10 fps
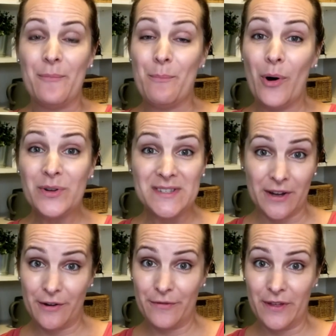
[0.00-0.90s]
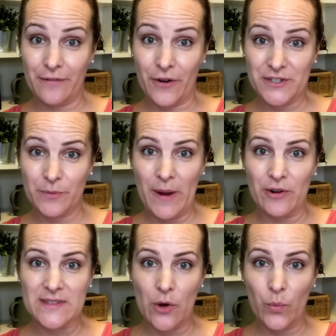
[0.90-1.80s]
most of the foster
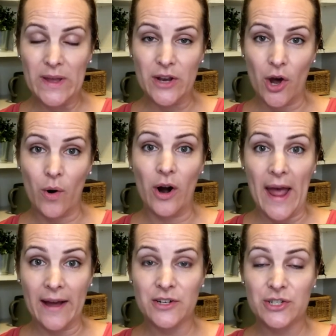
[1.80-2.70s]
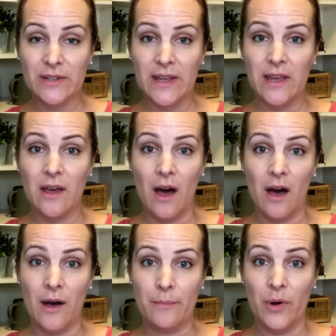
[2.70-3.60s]
parents that we know are actually
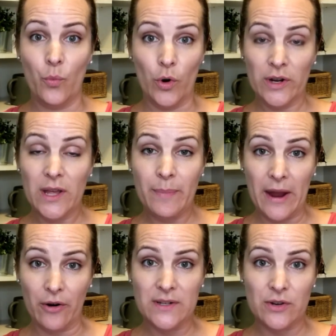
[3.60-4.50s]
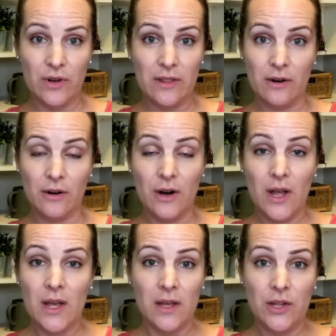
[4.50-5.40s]
um, working parents they're either
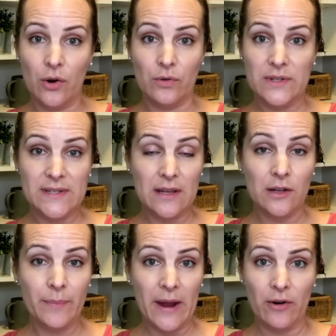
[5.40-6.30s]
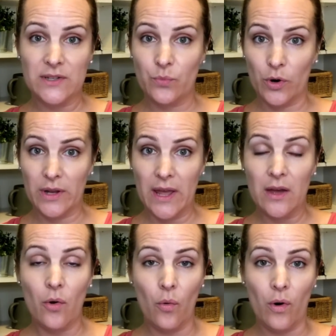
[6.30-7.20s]
you know single parents
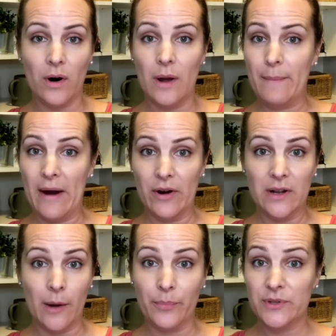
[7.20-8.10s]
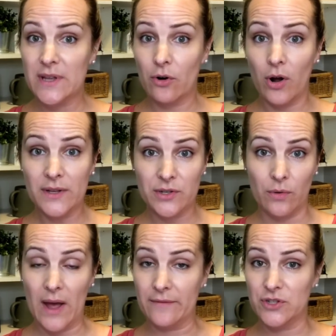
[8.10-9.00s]
working or married couples that are
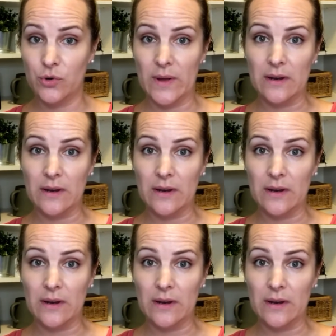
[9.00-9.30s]
also have two